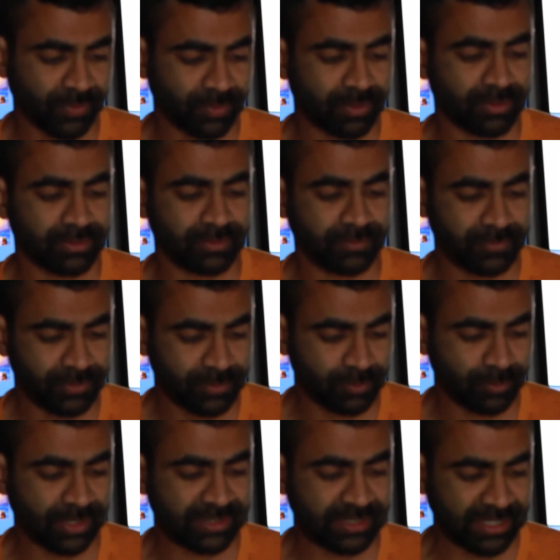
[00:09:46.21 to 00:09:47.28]
or if
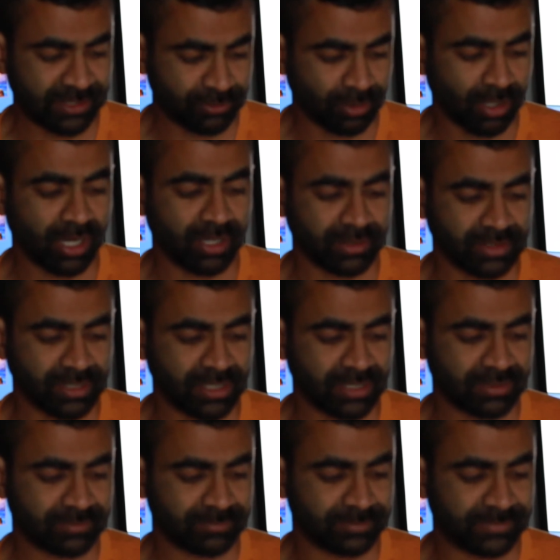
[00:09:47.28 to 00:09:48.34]
you attain to Agnya,
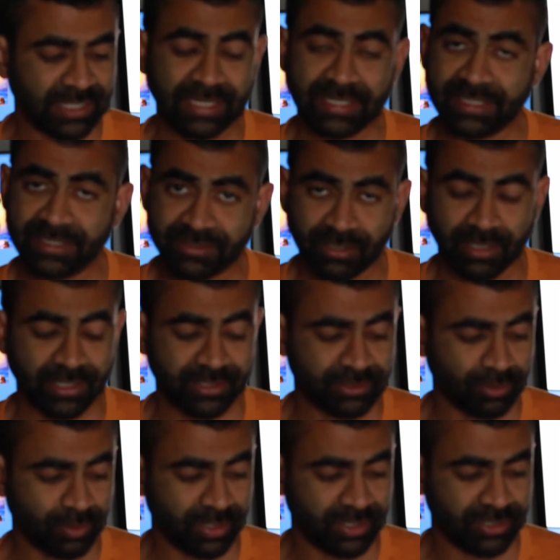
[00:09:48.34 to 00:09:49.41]
then
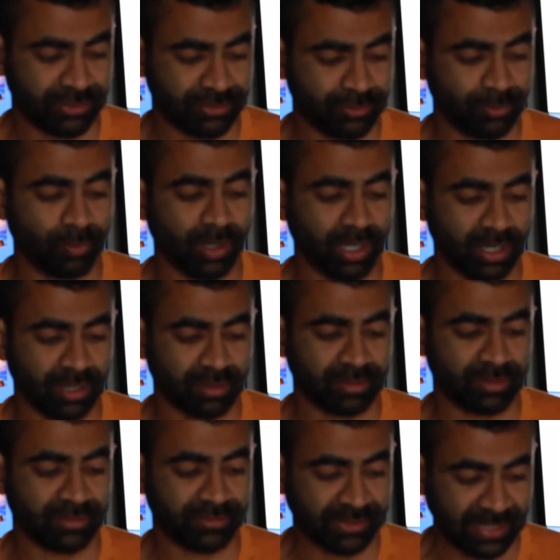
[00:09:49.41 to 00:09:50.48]
intellectually you
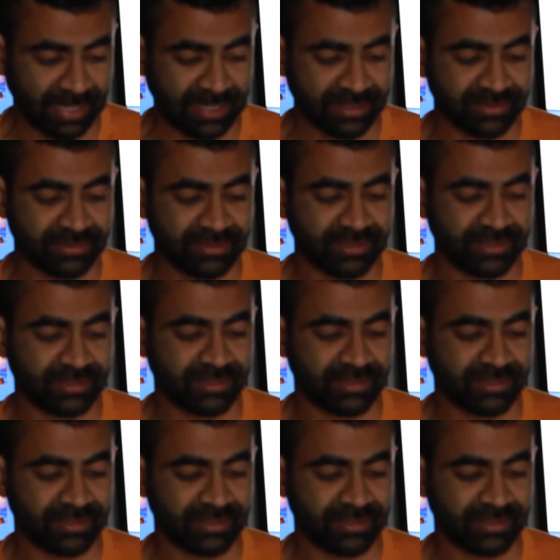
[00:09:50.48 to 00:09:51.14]
are realized.